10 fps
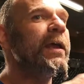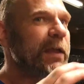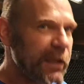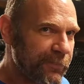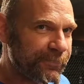
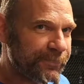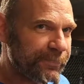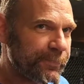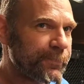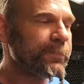
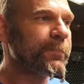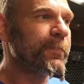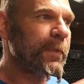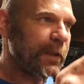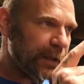
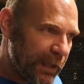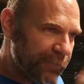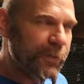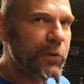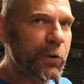
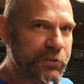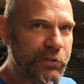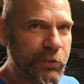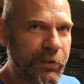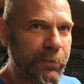if you know what
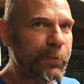you're doing,